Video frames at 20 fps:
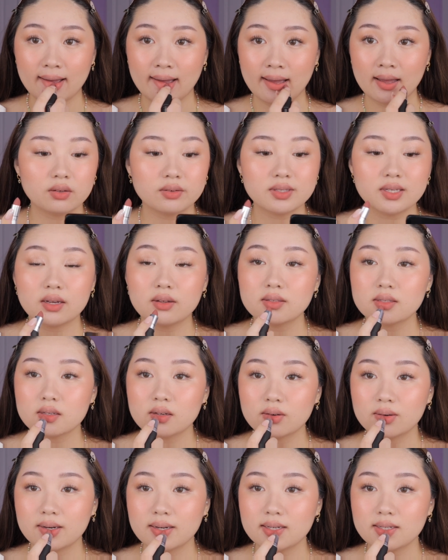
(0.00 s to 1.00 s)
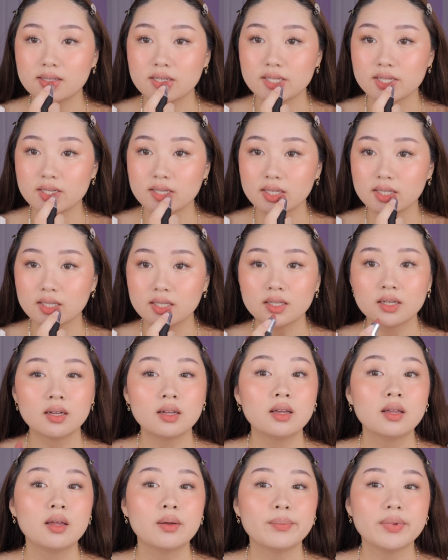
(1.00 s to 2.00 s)
You can see how it's quite sheer,
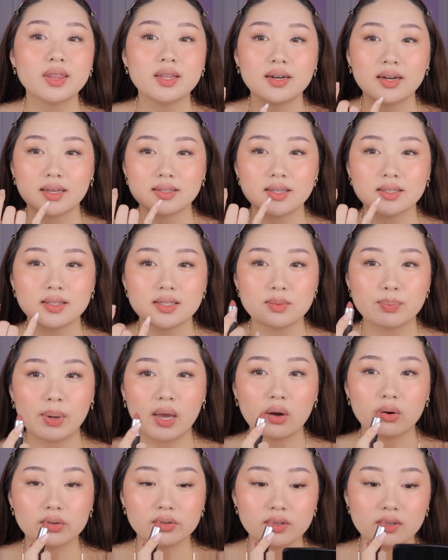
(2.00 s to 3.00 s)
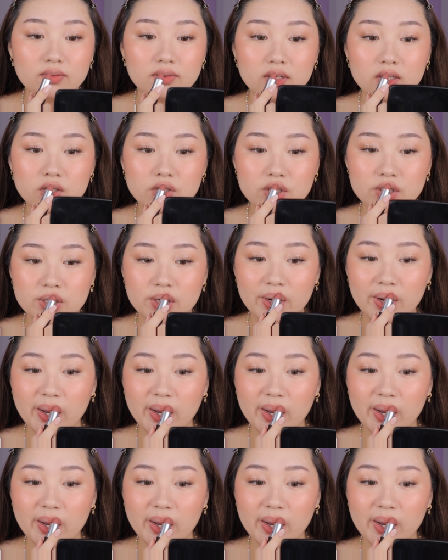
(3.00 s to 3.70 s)
but then it has like this powdery finish.